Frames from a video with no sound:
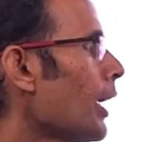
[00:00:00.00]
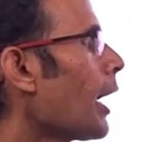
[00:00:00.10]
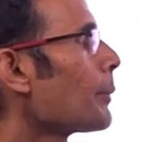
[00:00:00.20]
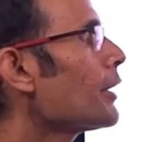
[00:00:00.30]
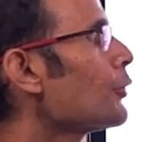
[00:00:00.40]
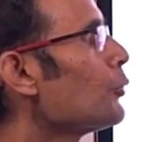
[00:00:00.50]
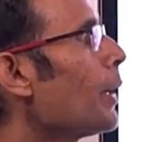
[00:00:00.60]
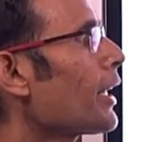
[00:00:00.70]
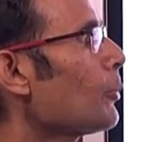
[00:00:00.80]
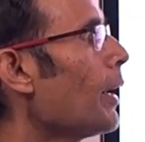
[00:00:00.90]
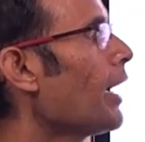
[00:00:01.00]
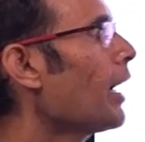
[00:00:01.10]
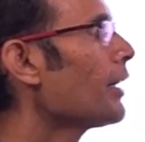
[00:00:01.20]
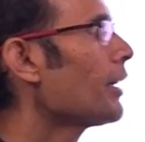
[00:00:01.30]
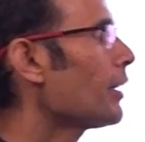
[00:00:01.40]
I mean, you might have
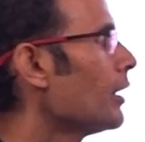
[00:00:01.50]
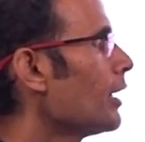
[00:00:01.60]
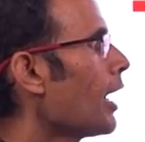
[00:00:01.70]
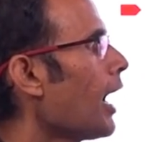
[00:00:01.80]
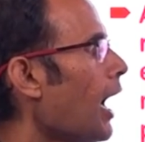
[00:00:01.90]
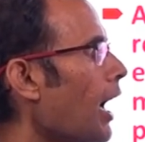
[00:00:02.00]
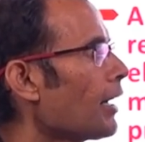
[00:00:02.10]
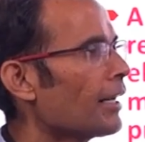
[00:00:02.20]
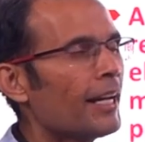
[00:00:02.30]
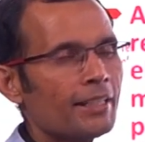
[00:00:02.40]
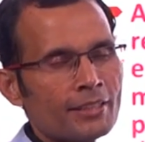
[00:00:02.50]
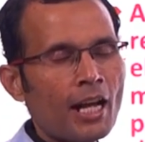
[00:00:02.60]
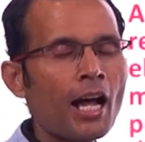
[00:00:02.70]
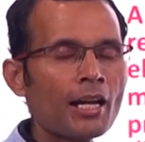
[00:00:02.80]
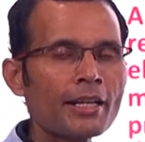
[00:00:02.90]
bi-hearted RS
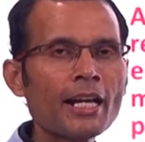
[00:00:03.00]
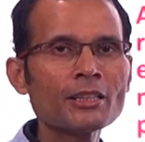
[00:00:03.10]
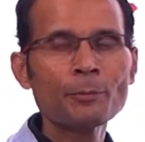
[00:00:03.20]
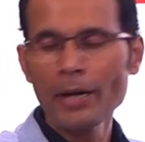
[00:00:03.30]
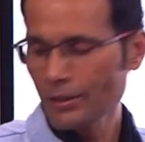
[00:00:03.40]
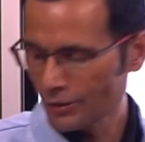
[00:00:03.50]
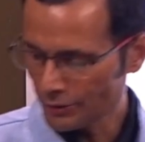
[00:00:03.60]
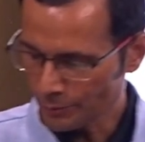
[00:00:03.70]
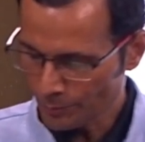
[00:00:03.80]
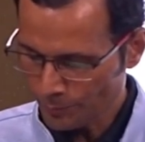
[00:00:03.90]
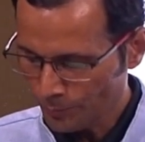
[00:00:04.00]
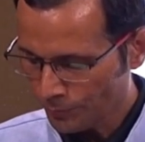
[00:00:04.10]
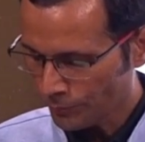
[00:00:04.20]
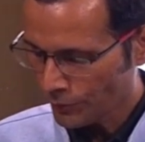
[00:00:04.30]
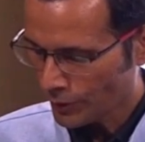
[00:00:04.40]
R dash pattern.
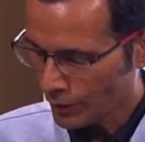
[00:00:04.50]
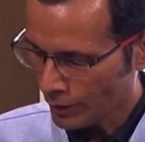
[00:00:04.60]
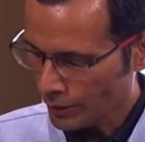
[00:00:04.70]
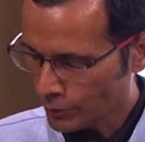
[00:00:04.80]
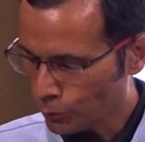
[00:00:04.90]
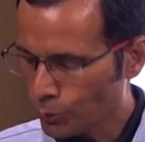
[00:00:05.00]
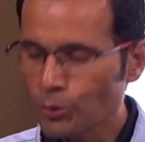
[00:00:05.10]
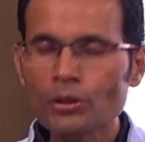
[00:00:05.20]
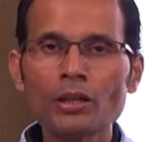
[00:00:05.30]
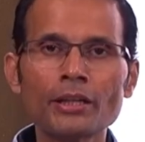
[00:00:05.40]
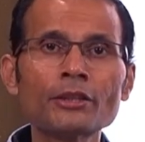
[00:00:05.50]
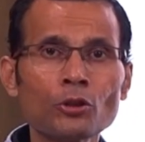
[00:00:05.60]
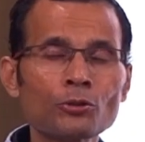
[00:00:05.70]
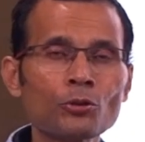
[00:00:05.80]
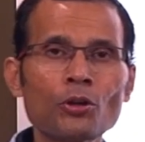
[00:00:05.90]
So it's
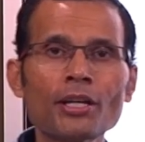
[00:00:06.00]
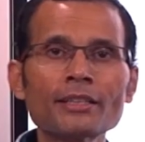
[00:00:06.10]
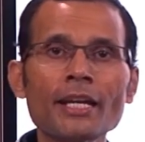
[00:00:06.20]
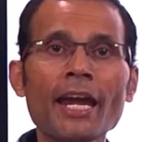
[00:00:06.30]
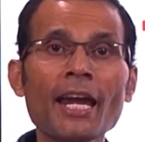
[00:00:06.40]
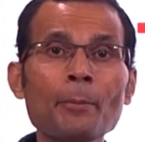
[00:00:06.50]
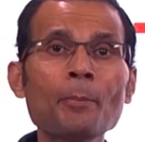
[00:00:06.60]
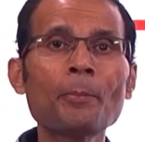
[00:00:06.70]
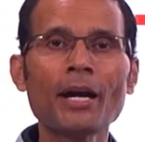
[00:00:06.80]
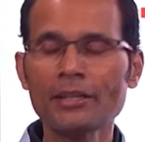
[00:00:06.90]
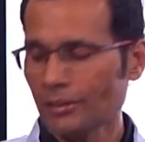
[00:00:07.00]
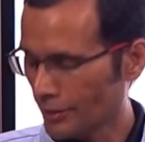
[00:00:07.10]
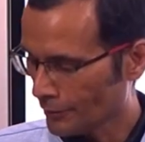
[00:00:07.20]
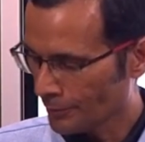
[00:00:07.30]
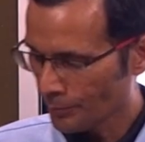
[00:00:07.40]
also called as M
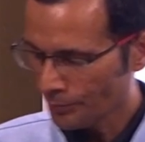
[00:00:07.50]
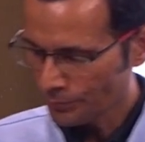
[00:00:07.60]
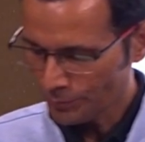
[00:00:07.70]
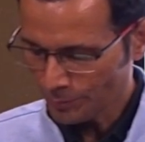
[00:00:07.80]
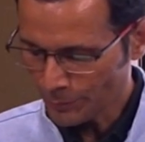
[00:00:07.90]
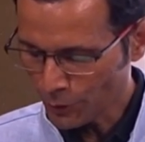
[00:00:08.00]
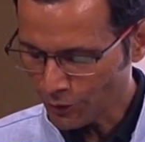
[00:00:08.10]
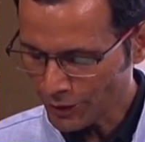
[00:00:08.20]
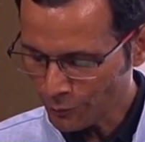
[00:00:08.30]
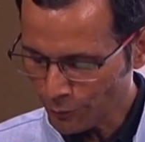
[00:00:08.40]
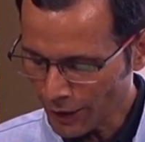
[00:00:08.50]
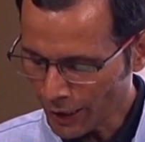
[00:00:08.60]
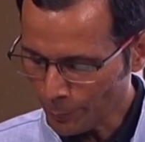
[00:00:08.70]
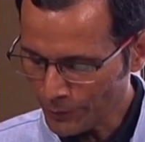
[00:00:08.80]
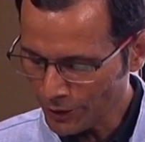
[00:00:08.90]
pattern because it will
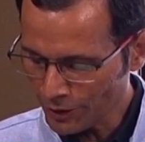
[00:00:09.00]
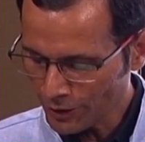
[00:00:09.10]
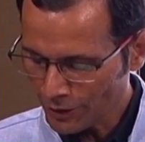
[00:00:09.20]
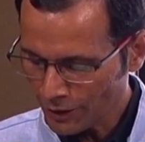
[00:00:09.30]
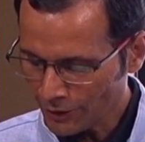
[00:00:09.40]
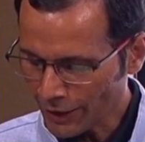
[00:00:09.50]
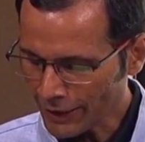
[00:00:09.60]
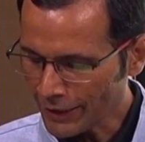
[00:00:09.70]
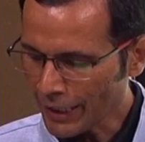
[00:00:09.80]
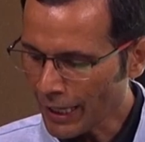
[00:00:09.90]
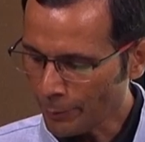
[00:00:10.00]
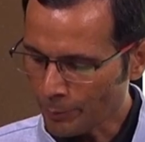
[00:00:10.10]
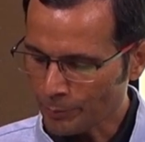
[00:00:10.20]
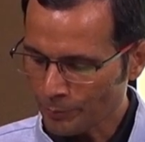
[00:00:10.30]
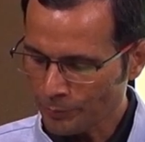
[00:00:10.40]
appear like an M.